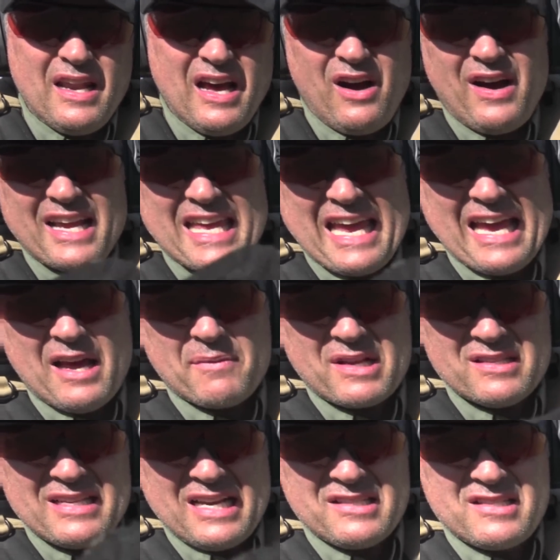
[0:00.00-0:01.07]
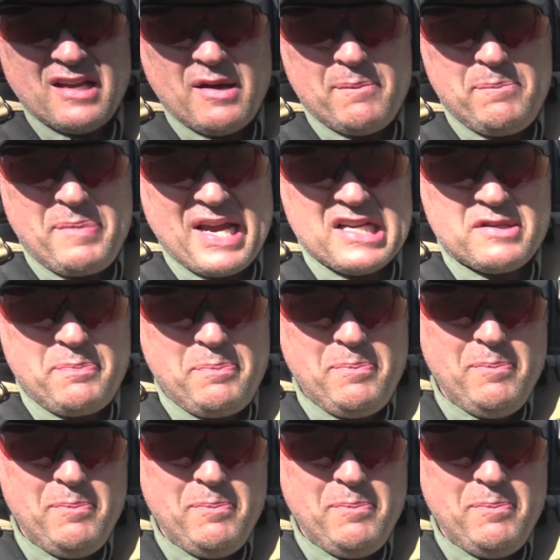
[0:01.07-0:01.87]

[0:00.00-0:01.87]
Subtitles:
No, I can't, because that's a base